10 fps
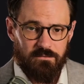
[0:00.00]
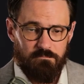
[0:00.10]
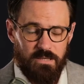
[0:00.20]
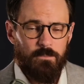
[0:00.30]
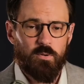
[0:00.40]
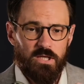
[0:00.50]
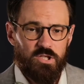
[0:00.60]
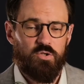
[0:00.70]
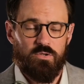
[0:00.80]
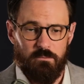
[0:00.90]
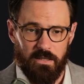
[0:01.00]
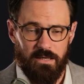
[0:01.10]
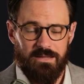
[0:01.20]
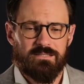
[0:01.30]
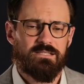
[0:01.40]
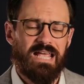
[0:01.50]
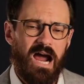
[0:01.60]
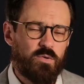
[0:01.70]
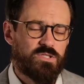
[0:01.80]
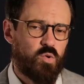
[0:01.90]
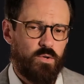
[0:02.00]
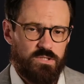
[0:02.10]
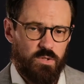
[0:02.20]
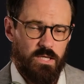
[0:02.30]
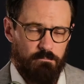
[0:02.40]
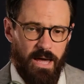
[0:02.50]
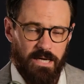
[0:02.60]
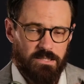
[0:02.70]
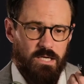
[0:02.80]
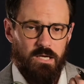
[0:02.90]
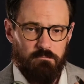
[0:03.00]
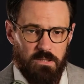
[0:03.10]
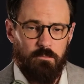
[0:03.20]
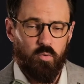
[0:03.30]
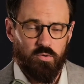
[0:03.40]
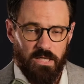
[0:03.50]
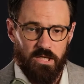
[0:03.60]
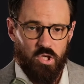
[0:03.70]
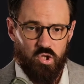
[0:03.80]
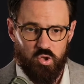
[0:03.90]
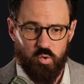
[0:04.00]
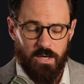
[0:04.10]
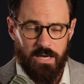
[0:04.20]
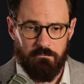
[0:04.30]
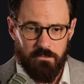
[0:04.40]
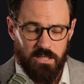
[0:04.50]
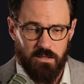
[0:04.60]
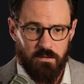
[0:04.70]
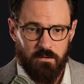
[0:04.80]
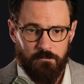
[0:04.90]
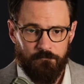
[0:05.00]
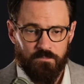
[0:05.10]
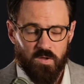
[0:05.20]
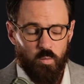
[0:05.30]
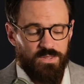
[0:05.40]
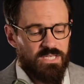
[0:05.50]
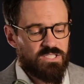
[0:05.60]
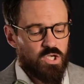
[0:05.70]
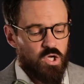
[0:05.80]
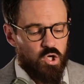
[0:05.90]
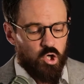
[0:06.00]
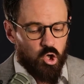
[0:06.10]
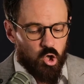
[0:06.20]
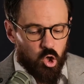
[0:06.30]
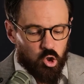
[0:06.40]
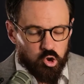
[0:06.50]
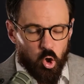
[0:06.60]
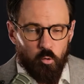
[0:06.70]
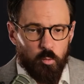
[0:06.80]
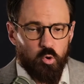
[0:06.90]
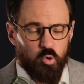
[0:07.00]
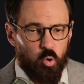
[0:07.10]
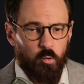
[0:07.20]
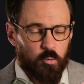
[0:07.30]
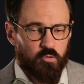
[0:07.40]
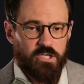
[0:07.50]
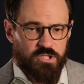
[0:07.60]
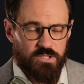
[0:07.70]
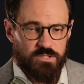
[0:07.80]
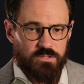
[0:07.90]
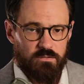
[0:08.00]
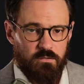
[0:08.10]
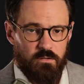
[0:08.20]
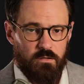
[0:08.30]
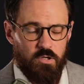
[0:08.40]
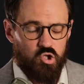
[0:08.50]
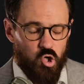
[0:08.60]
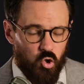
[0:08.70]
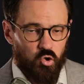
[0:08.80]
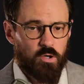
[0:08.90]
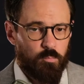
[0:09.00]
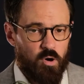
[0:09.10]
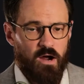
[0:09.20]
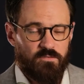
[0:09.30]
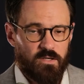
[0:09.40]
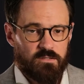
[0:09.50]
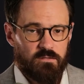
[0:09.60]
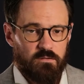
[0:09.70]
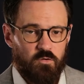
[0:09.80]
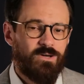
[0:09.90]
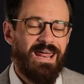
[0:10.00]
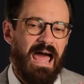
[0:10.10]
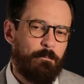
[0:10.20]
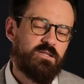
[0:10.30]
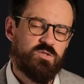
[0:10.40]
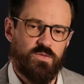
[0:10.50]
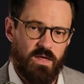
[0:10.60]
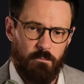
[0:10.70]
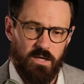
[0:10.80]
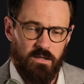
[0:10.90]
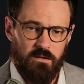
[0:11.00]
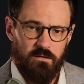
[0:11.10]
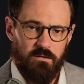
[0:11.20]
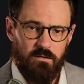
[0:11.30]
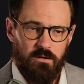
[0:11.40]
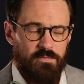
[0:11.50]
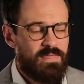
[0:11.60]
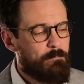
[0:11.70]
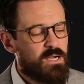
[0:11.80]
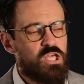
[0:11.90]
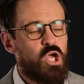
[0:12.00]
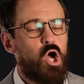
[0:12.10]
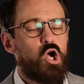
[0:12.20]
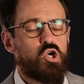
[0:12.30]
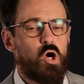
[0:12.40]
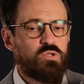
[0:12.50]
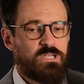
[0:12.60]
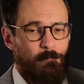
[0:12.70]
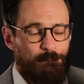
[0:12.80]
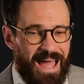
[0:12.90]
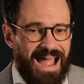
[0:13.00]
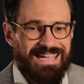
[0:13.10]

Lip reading: people like you and me. And this is how it's going to impact people like you and me. When these global corporations turn a profit, what happens with that money? that money goes back